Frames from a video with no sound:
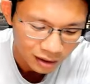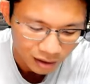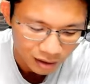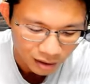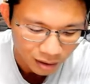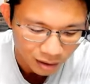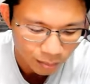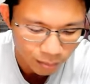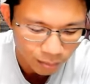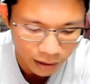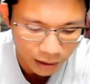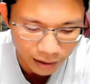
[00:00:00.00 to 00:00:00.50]

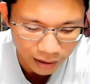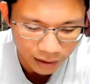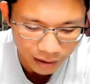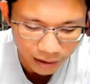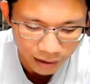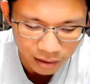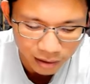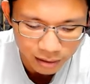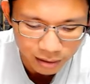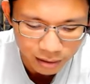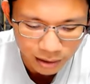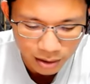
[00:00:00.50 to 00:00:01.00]
But
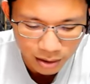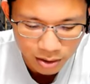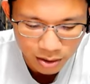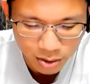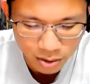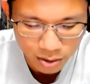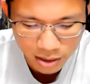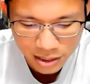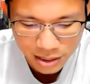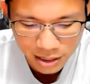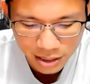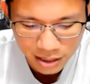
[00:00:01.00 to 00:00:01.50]
yeah, so
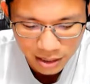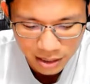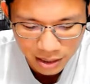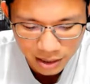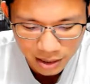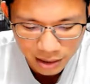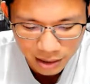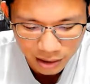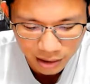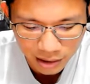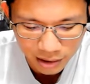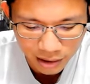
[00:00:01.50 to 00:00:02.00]
this is
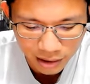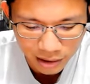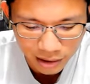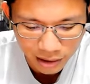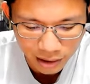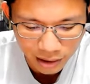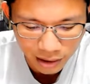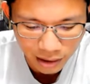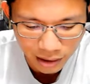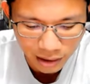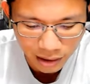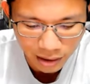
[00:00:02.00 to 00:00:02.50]

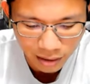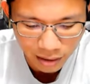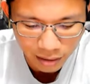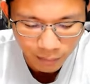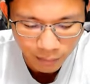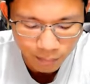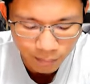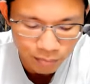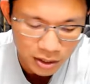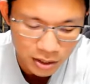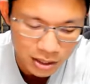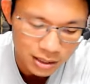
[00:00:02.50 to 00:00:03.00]

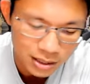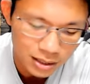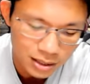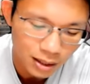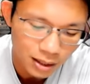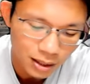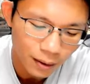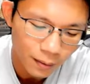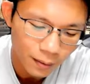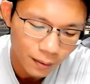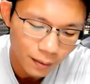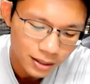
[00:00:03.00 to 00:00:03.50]

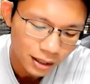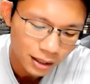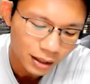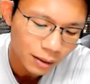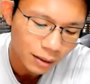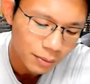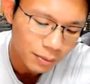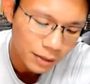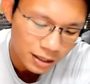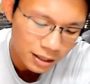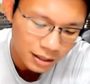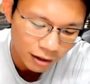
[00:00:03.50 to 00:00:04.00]
the
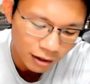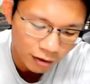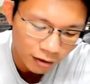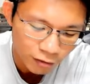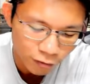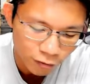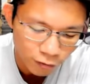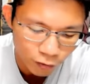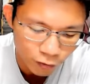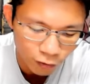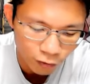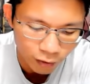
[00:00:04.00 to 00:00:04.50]
starting PSF
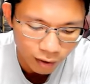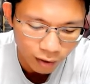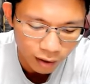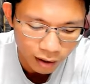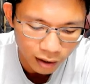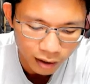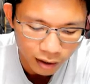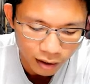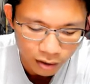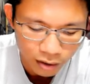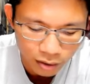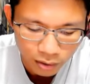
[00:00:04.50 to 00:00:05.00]
for
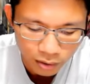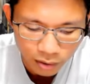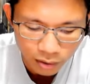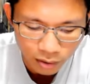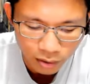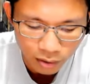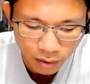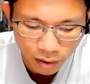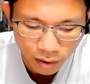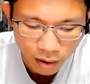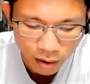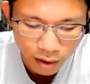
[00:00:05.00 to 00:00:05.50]

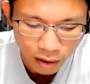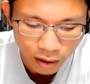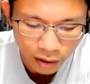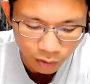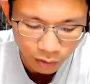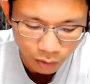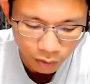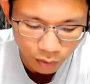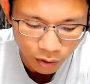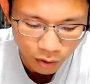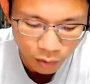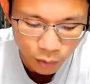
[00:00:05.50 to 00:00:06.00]

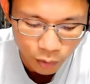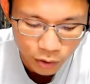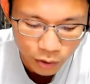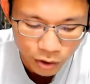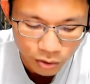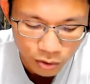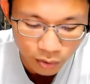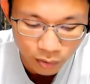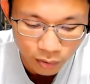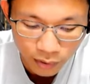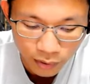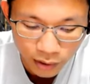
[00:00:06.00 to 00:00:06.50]
Lentoria, which
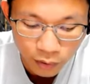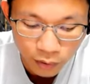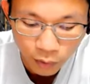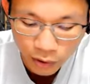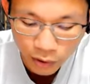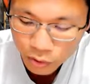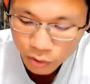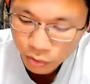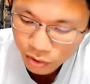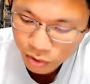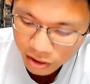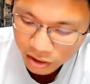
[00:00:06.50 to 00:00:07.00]
we already
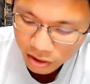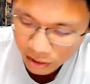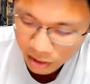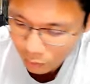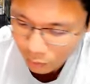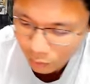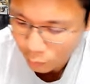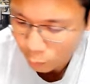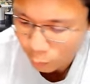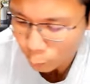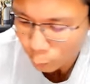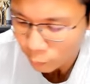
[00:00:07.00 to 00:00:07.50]
went through just
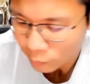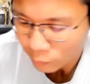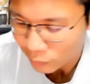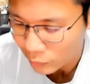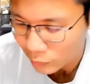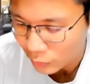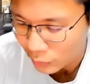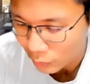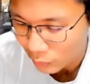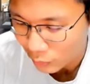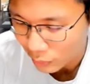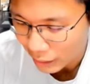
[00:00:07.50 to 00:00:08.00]
now.
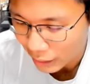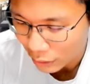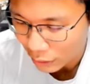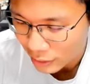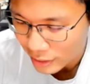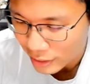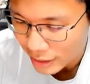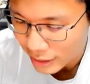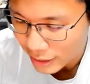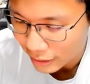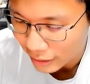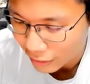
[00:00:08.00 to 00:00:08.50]
You can
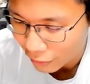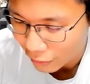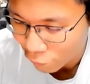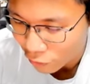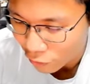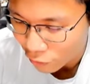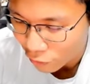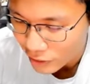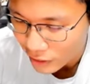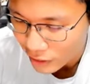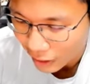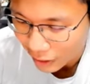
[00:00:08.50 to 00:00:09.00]
see the
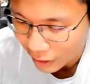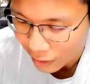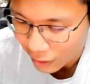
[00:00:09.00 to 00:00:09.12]
difference.